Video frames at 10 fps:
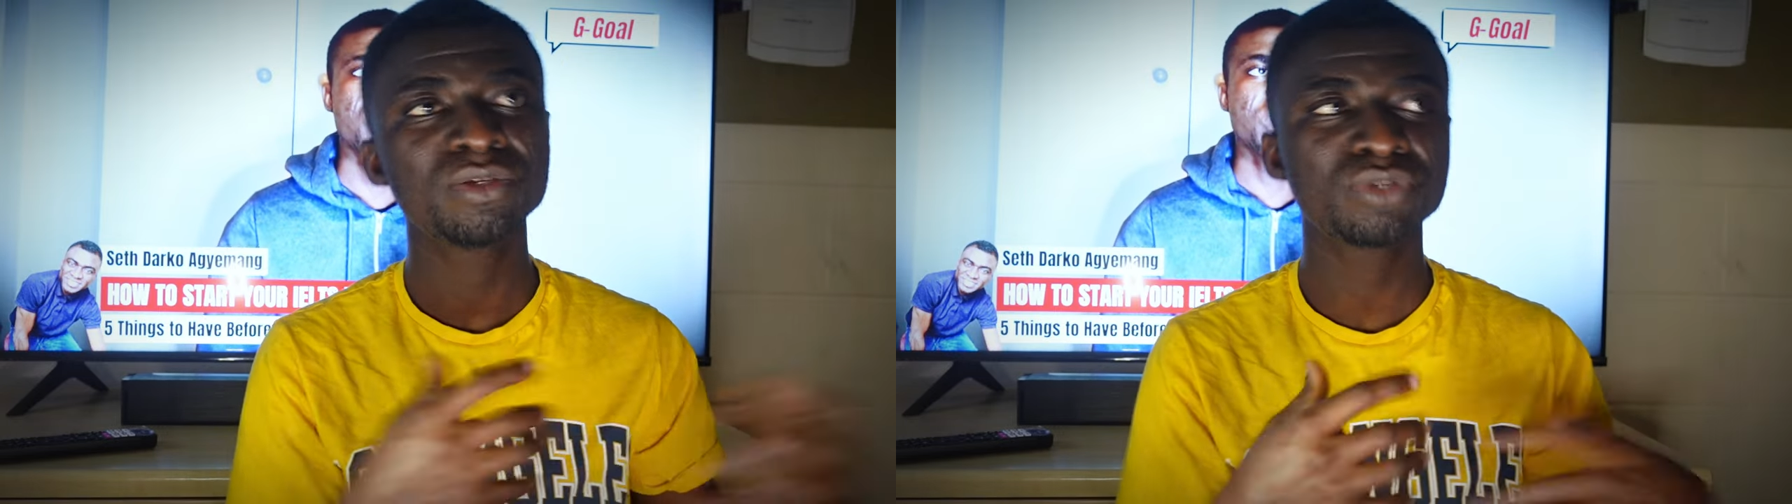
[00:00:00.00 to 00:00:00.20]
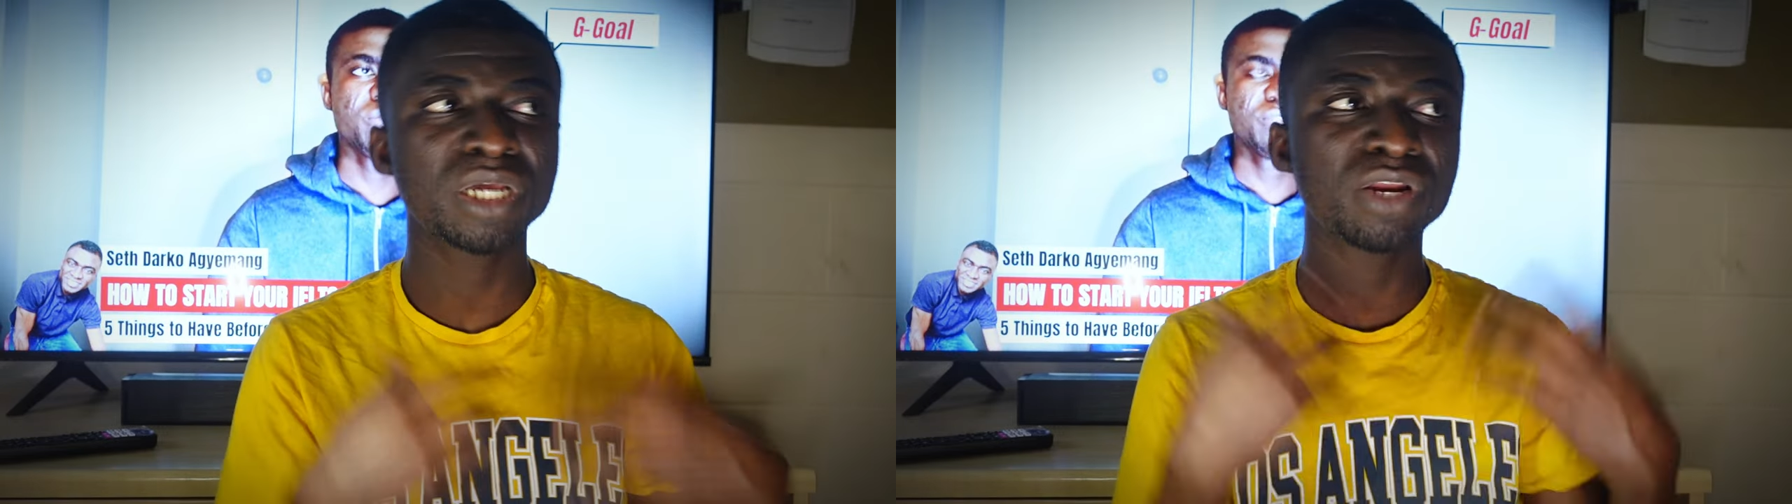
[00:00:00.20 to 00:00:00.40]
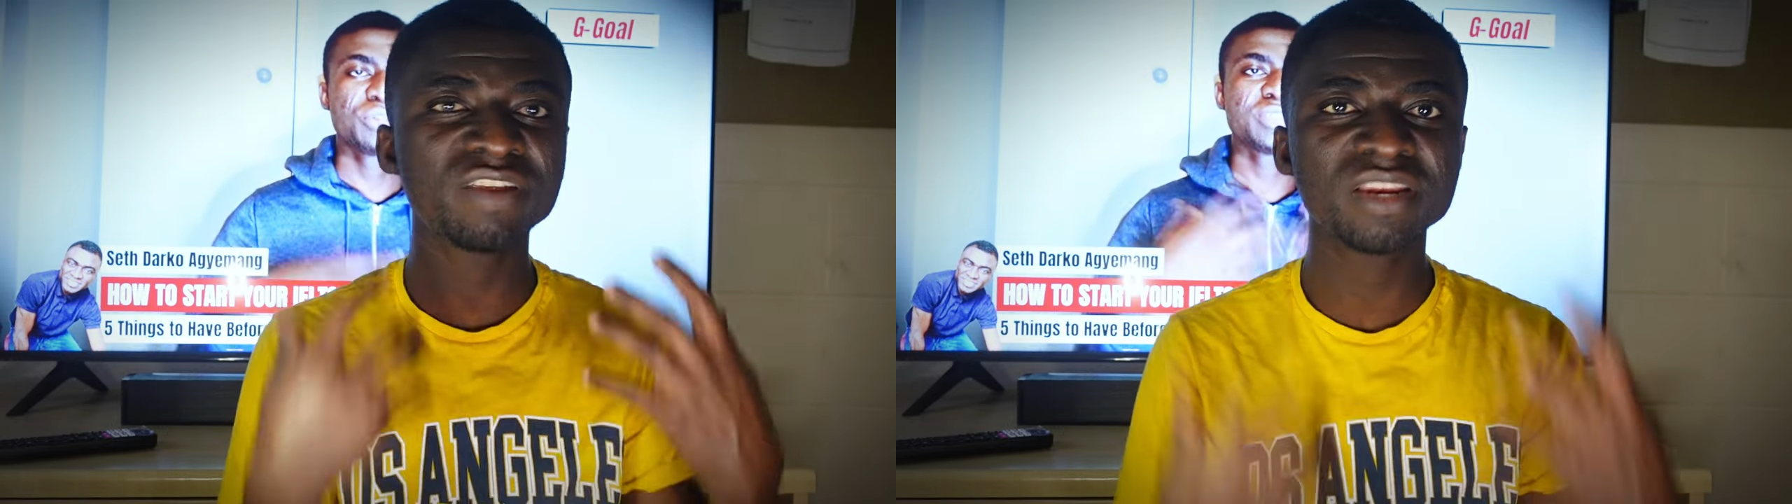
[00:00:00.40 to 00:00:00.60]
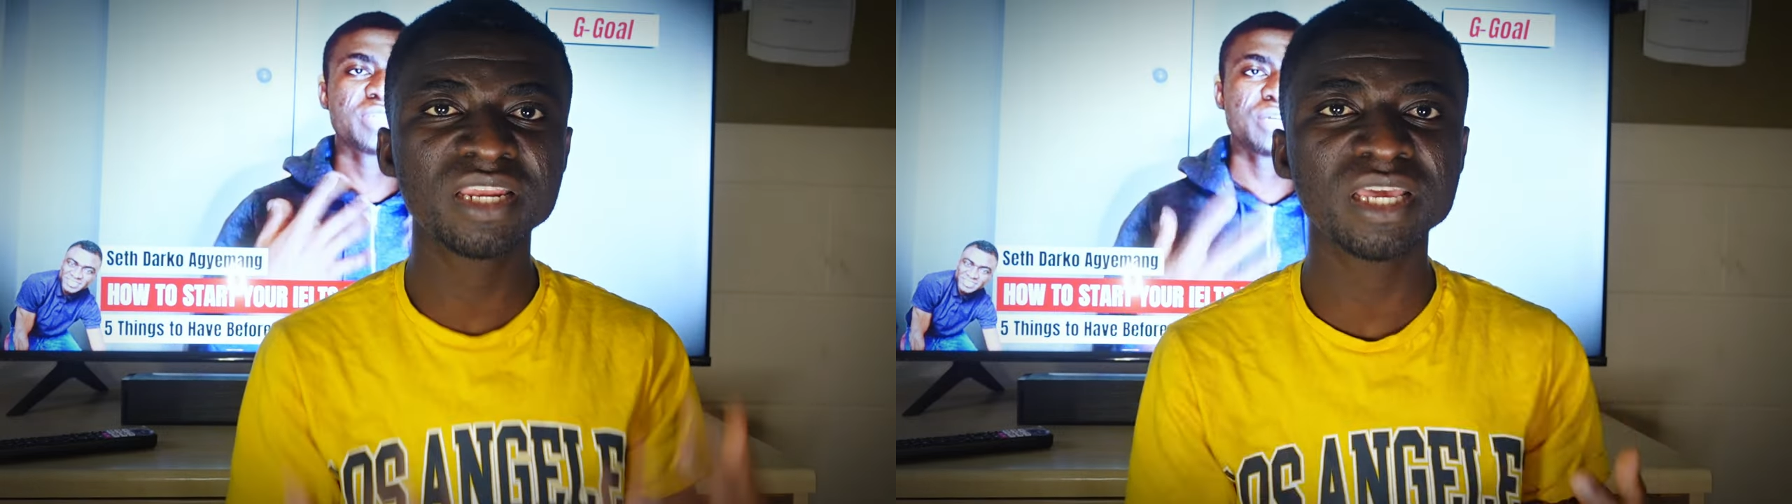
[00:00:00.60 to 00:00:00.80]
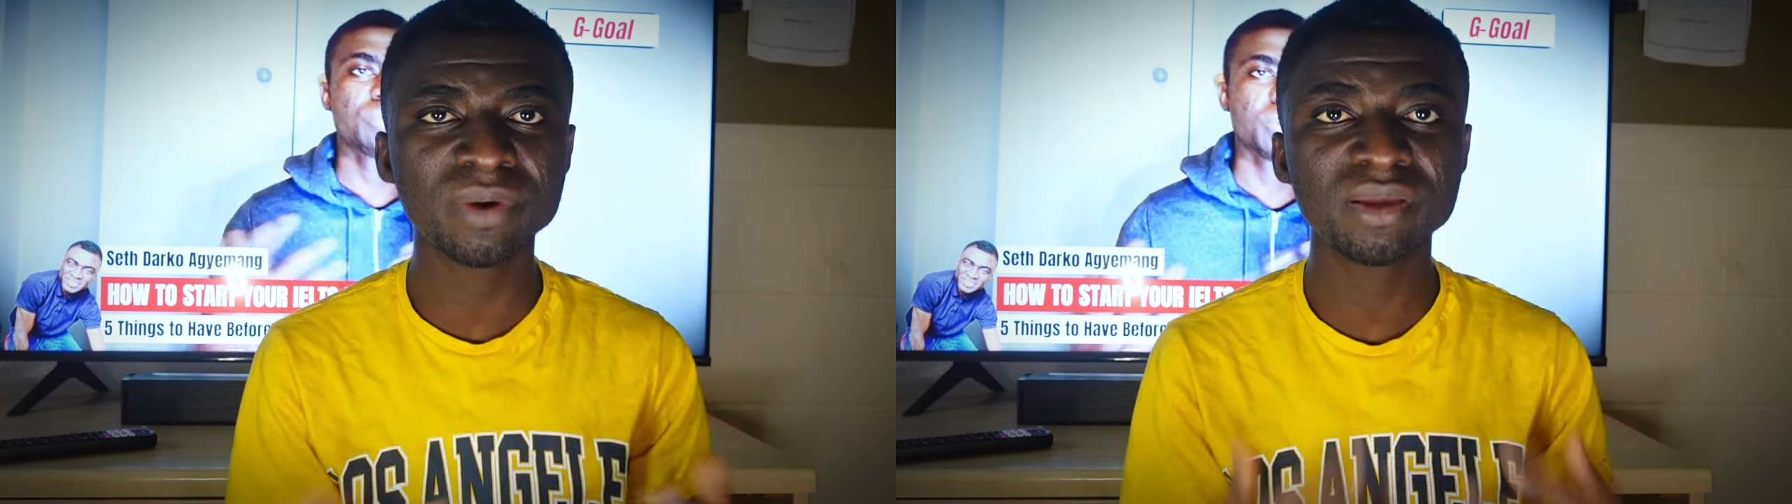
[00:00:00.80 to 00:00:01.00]
So at the end of the
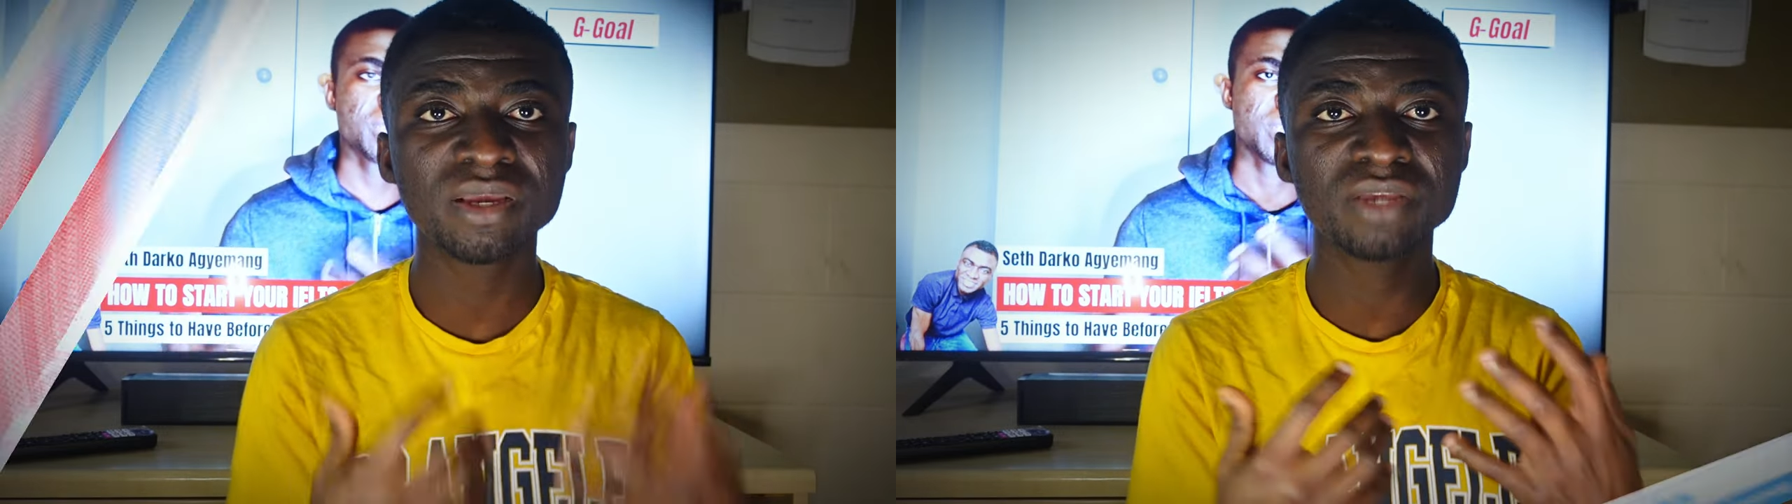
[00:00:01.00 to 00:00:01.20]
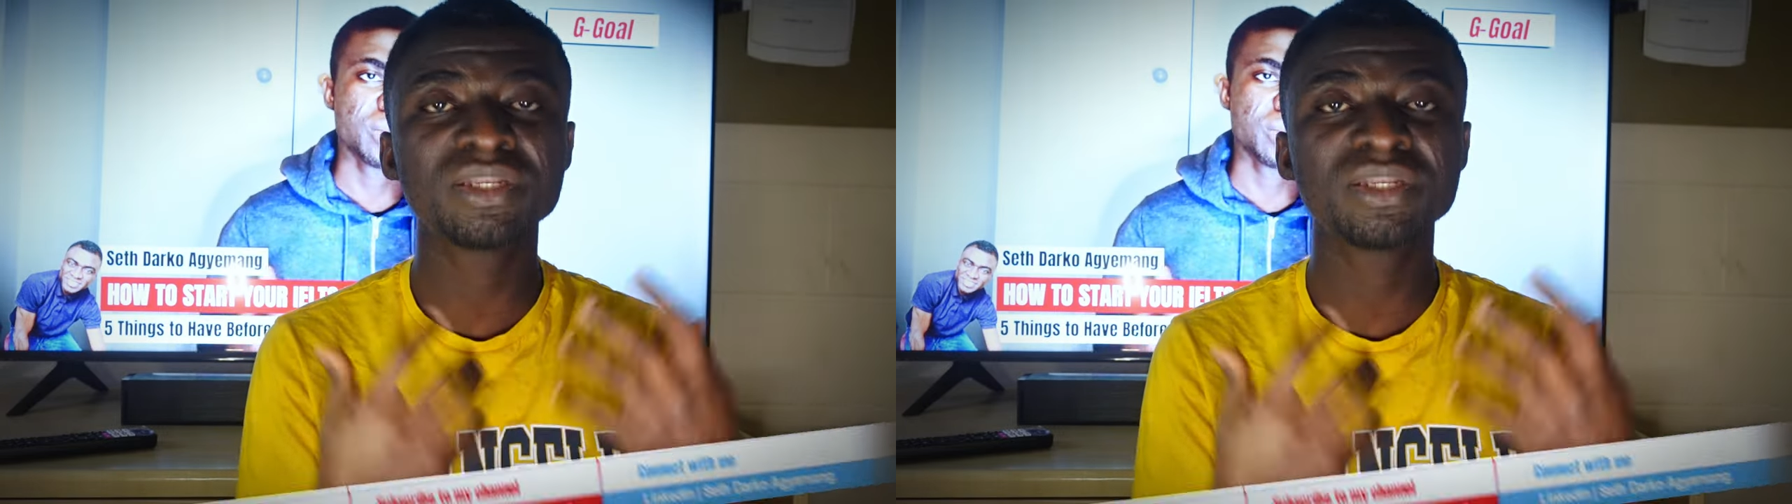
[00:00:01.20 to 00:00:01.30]
day, when you get